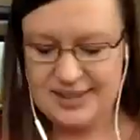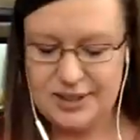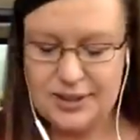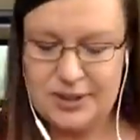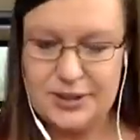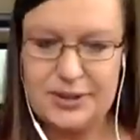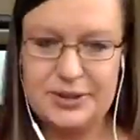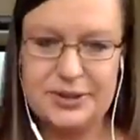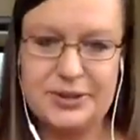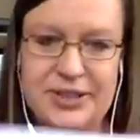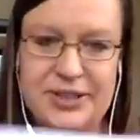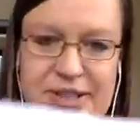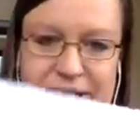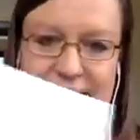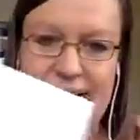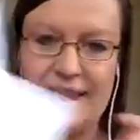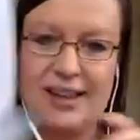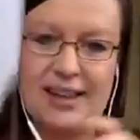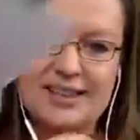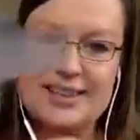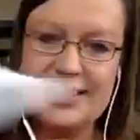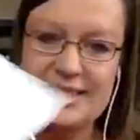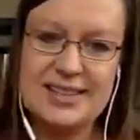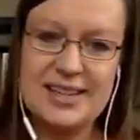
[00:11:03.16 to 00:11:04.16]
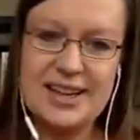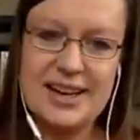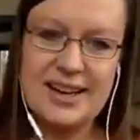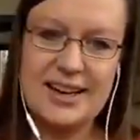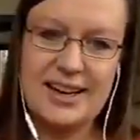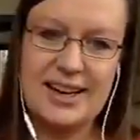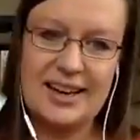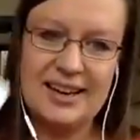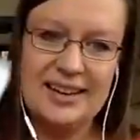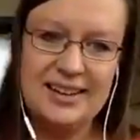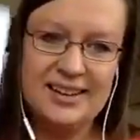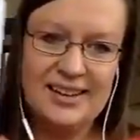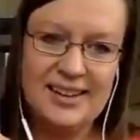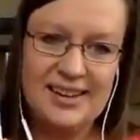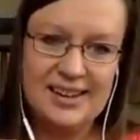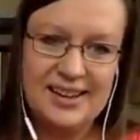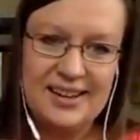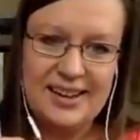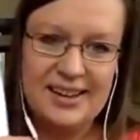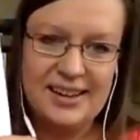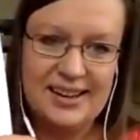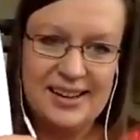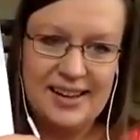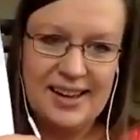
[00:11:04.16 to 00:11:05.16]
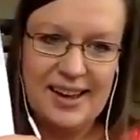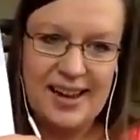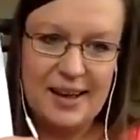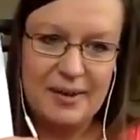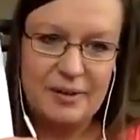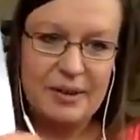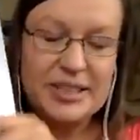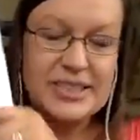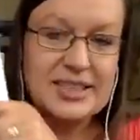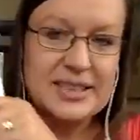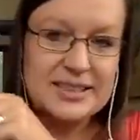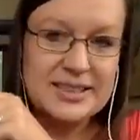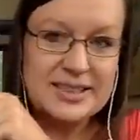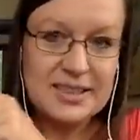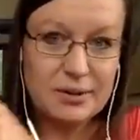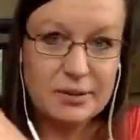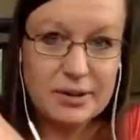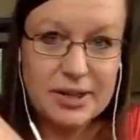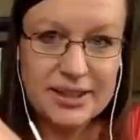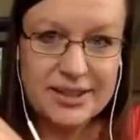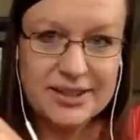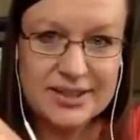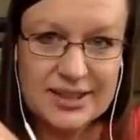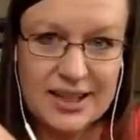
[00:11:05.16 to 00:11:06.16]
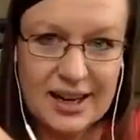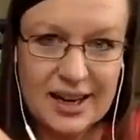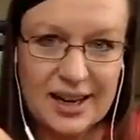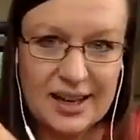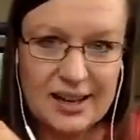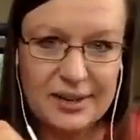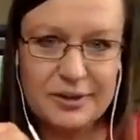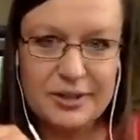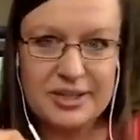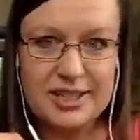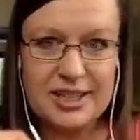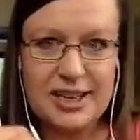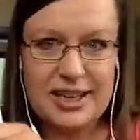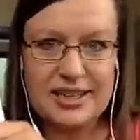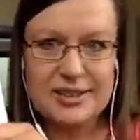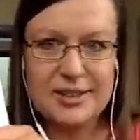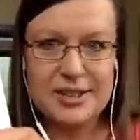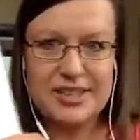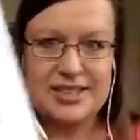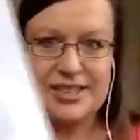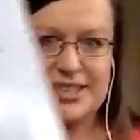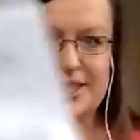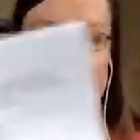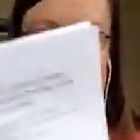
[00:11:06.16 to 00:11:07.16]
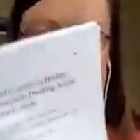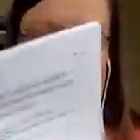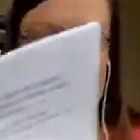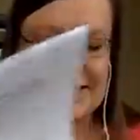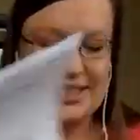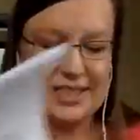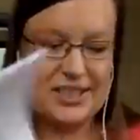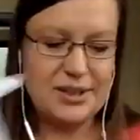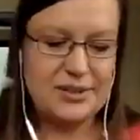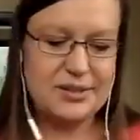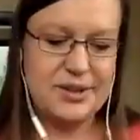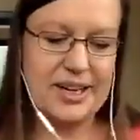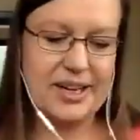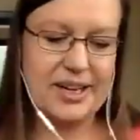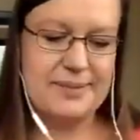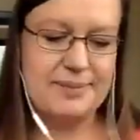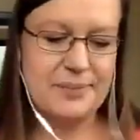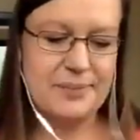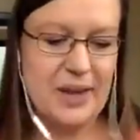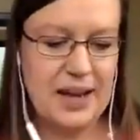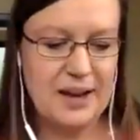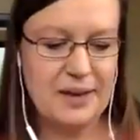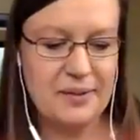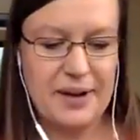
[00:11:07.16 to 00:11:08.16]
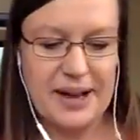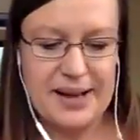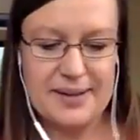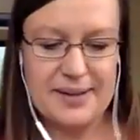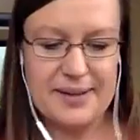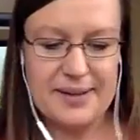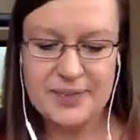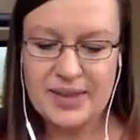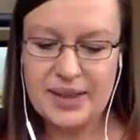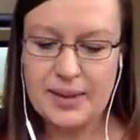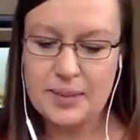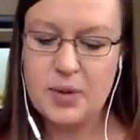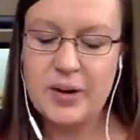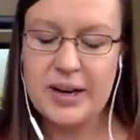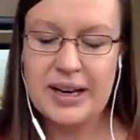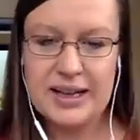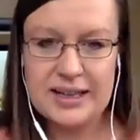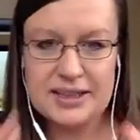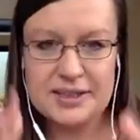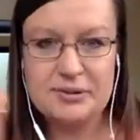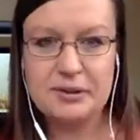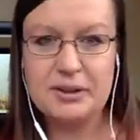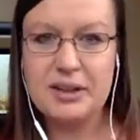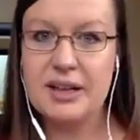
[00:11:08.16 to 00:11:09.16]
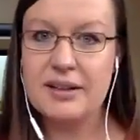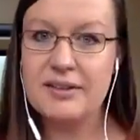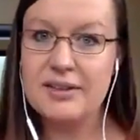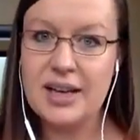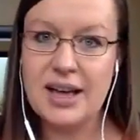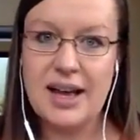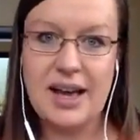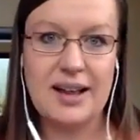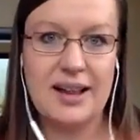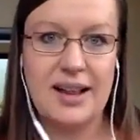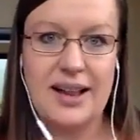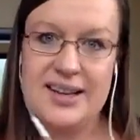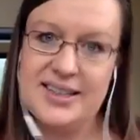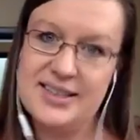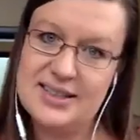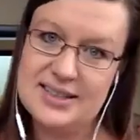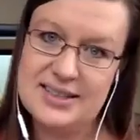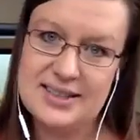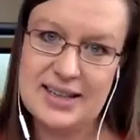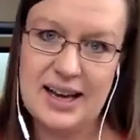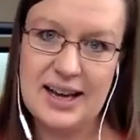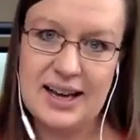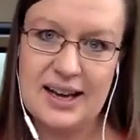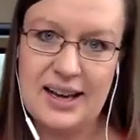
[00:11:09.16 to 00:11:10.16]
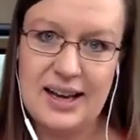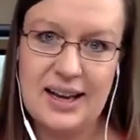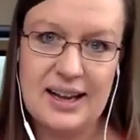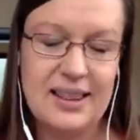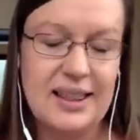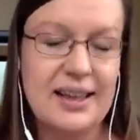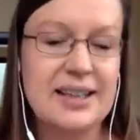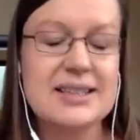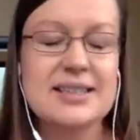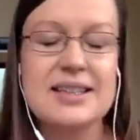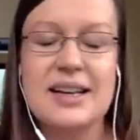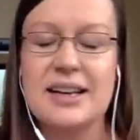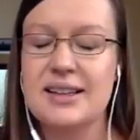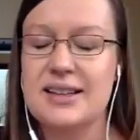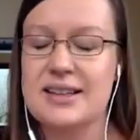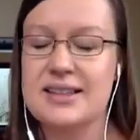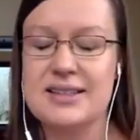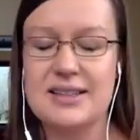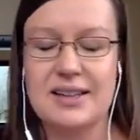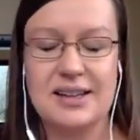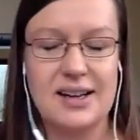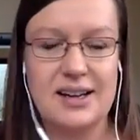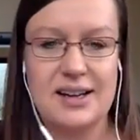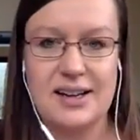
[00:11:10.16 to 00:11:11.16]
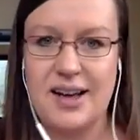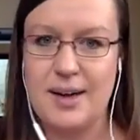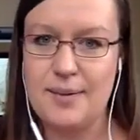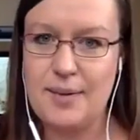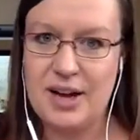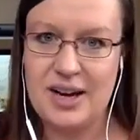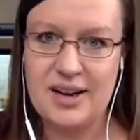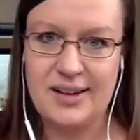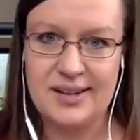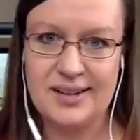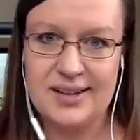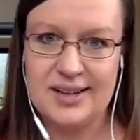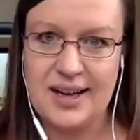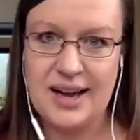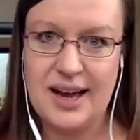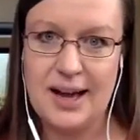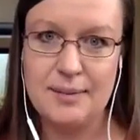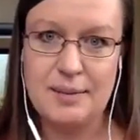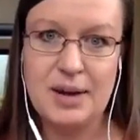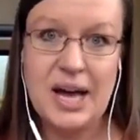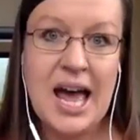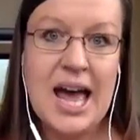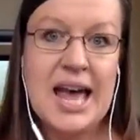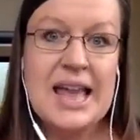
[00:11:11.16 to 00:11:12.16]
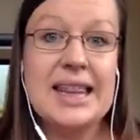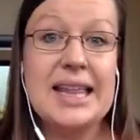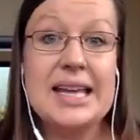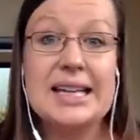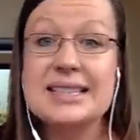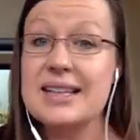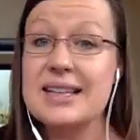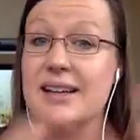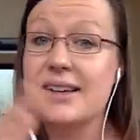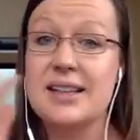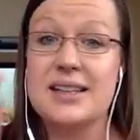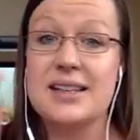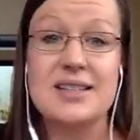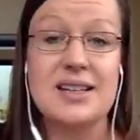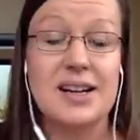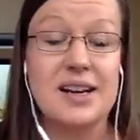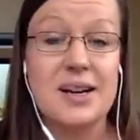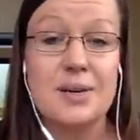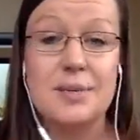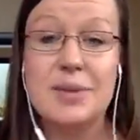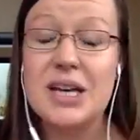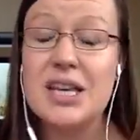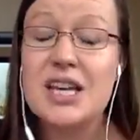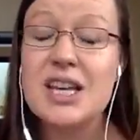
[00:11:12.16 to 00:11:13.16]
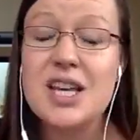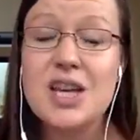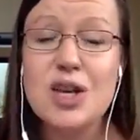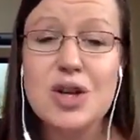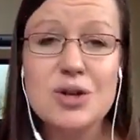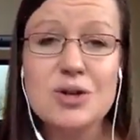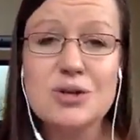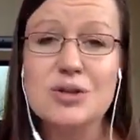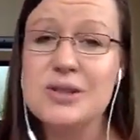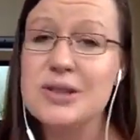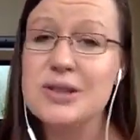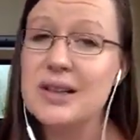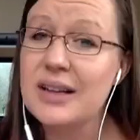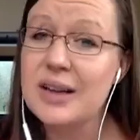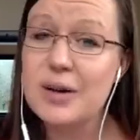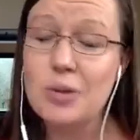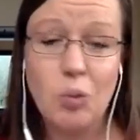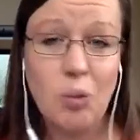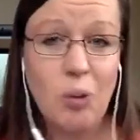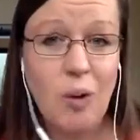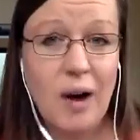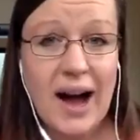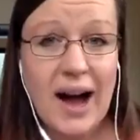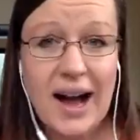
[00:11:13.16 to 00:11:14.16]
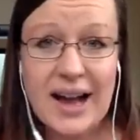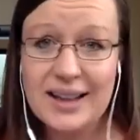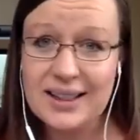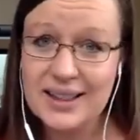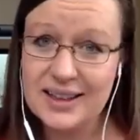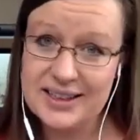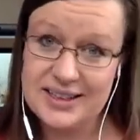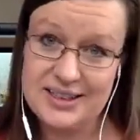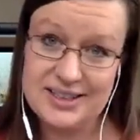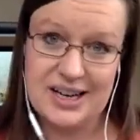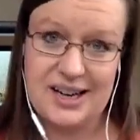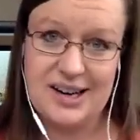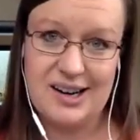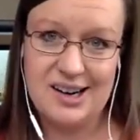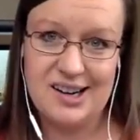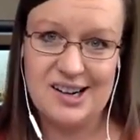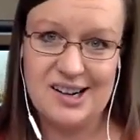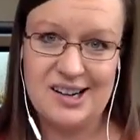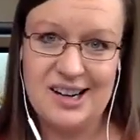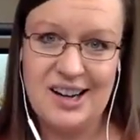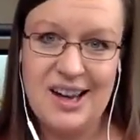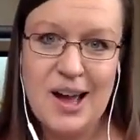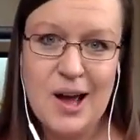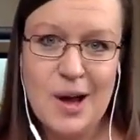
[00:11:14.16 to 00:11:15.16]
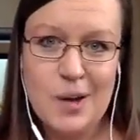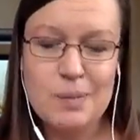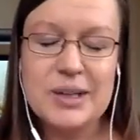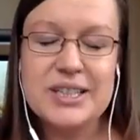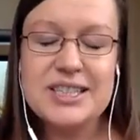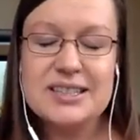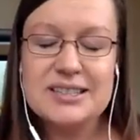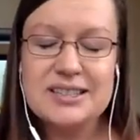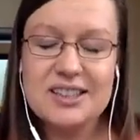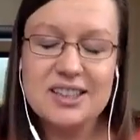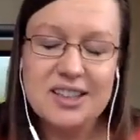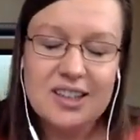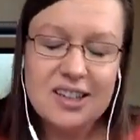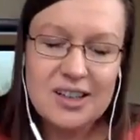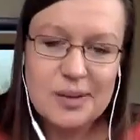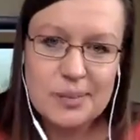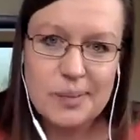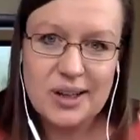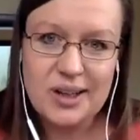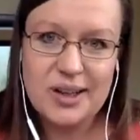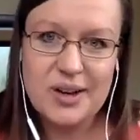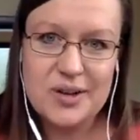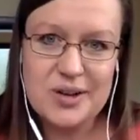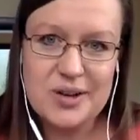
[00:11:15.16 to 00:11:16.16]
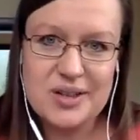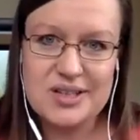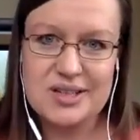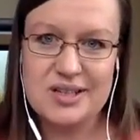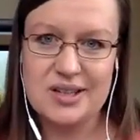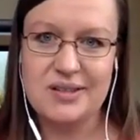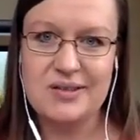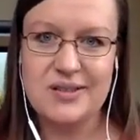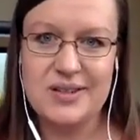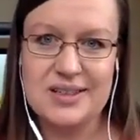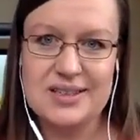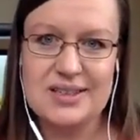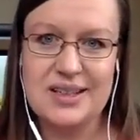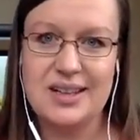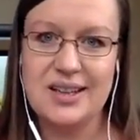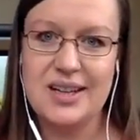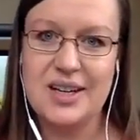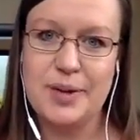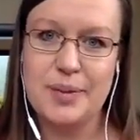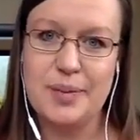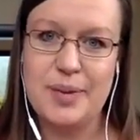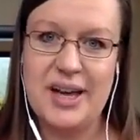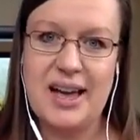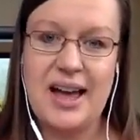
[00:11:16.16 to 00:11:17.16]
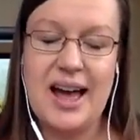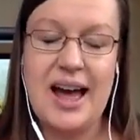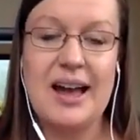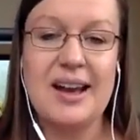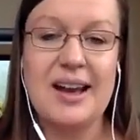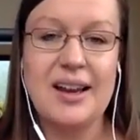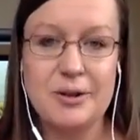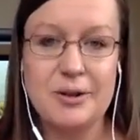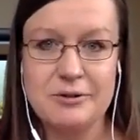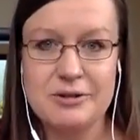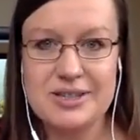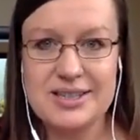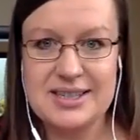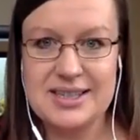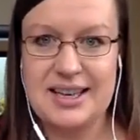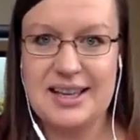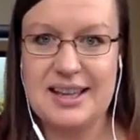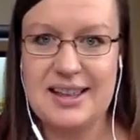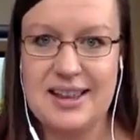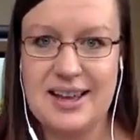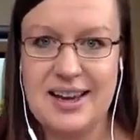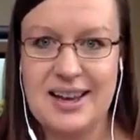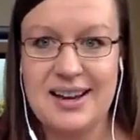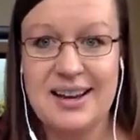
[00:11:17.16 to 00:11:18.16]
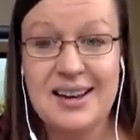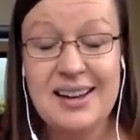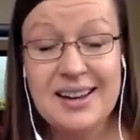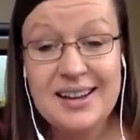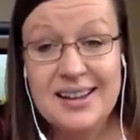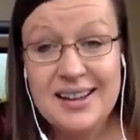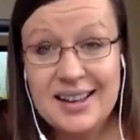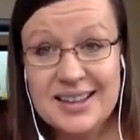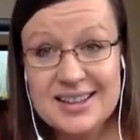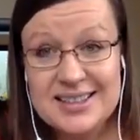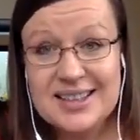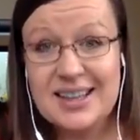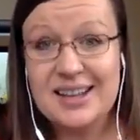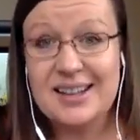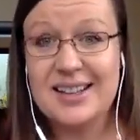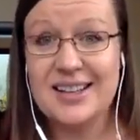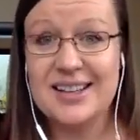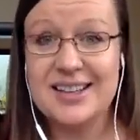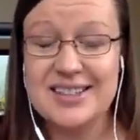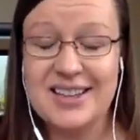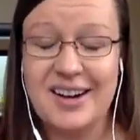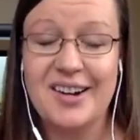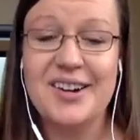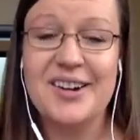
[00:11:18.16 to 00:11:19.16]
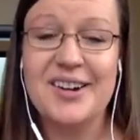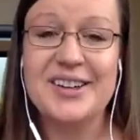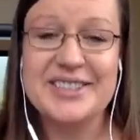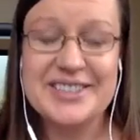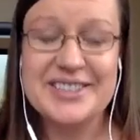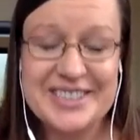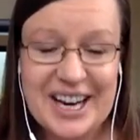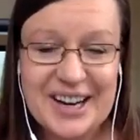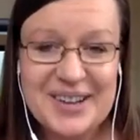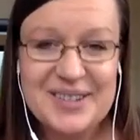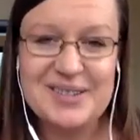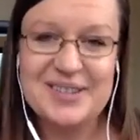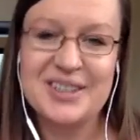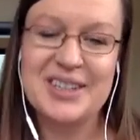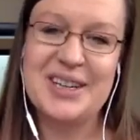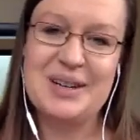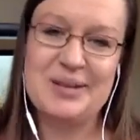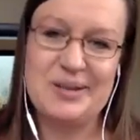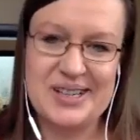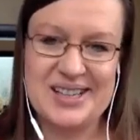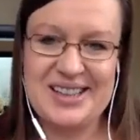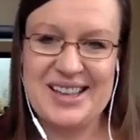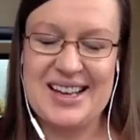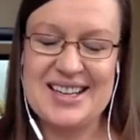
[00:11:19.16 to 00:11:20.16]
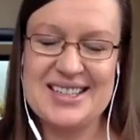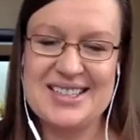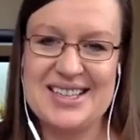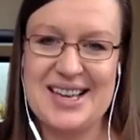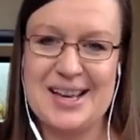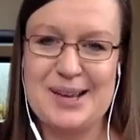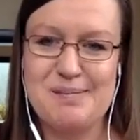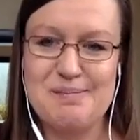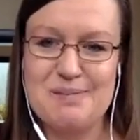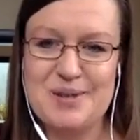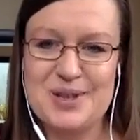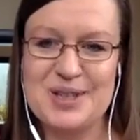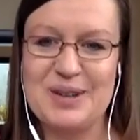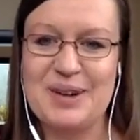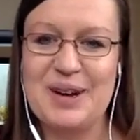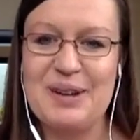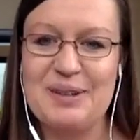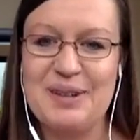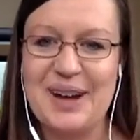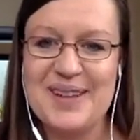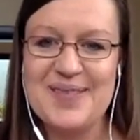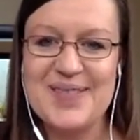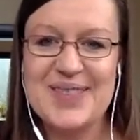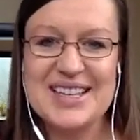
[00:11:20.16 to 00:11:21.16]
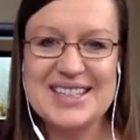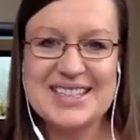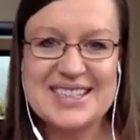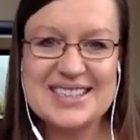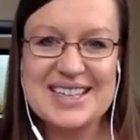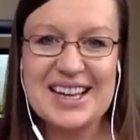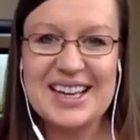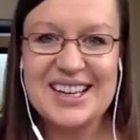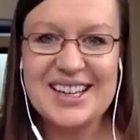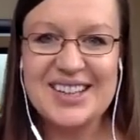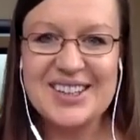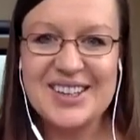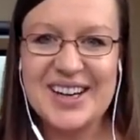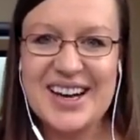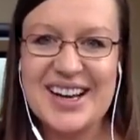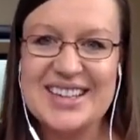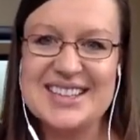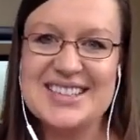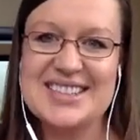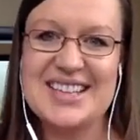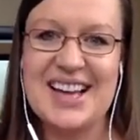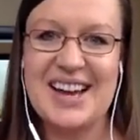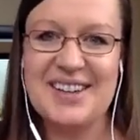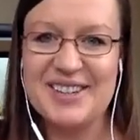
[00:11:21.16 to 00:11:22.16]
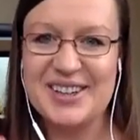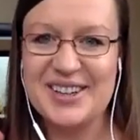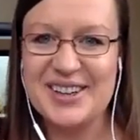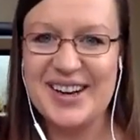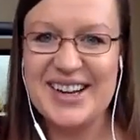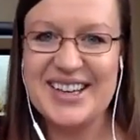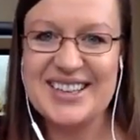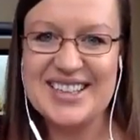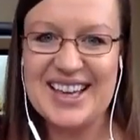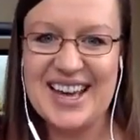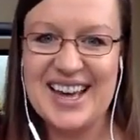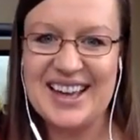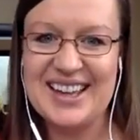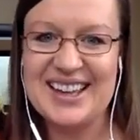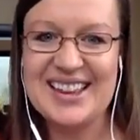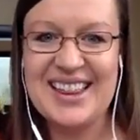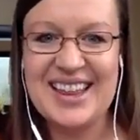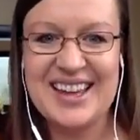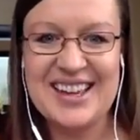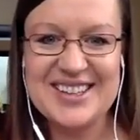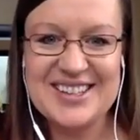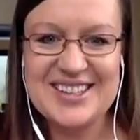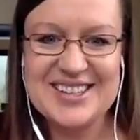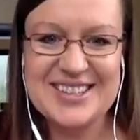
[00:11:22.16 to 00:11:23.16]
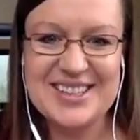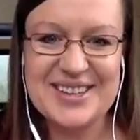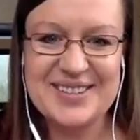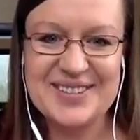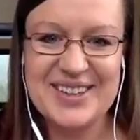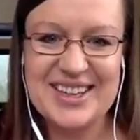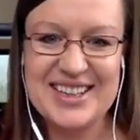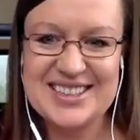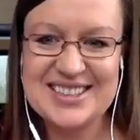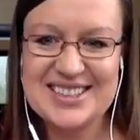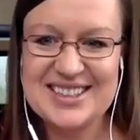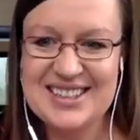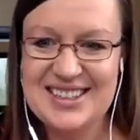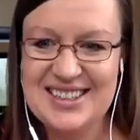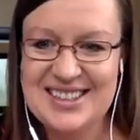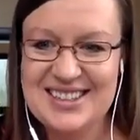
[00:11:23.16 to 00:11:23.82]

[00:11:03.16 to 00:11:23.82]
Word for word: to this study, which is the real study, which I just suggest you read. Anyway, the point is we live in a headline society. Things like this are going to come out all the time. Things like this are going to be hugely widely shared, but just look below the surface a little bit and you will see that things like this aren't generally what they seem. So anyway, this is Annie Grace. Have a great day. Thank you so much.